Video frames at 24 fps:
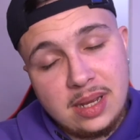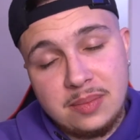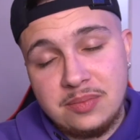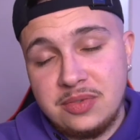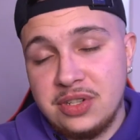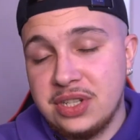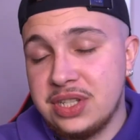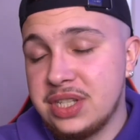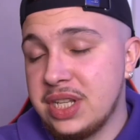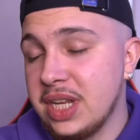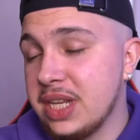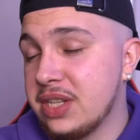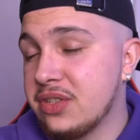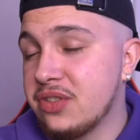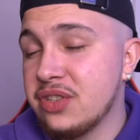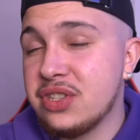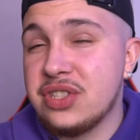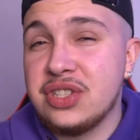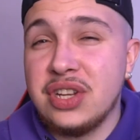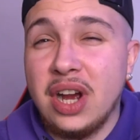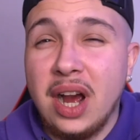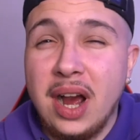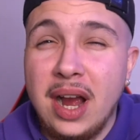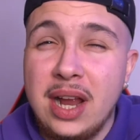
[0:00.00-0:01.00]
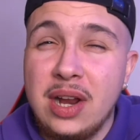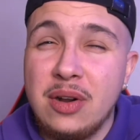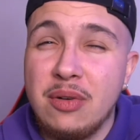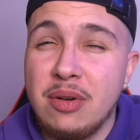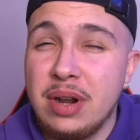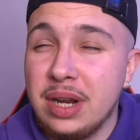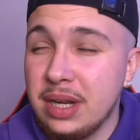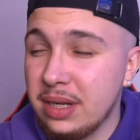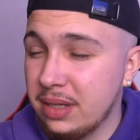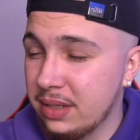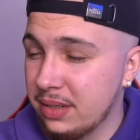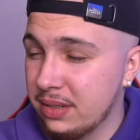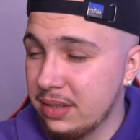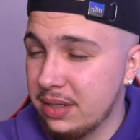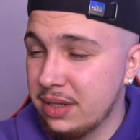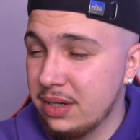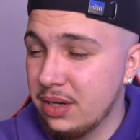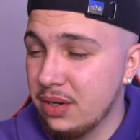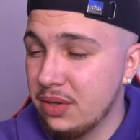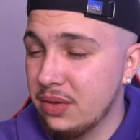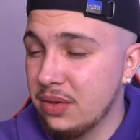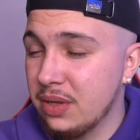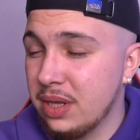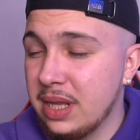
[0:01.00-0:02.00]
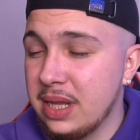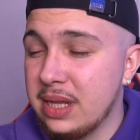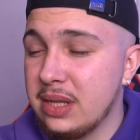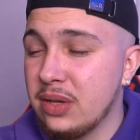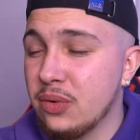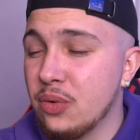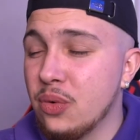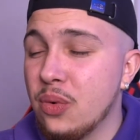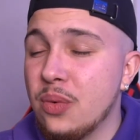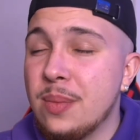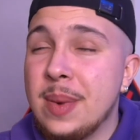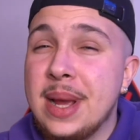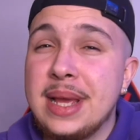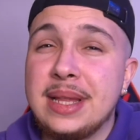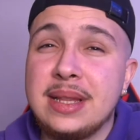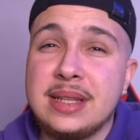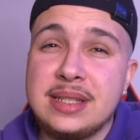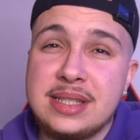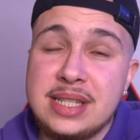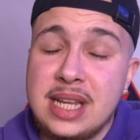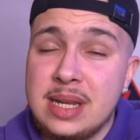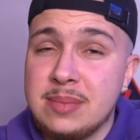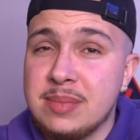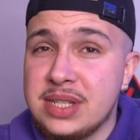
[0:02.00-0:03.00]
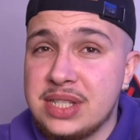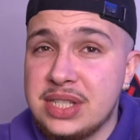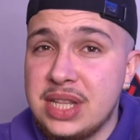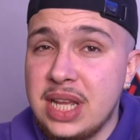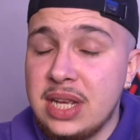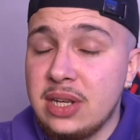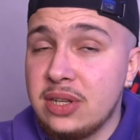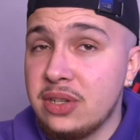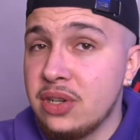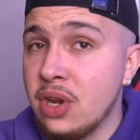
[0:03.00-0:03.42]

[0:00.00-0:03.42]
It's just tiring, you know, that they all make the same mistake.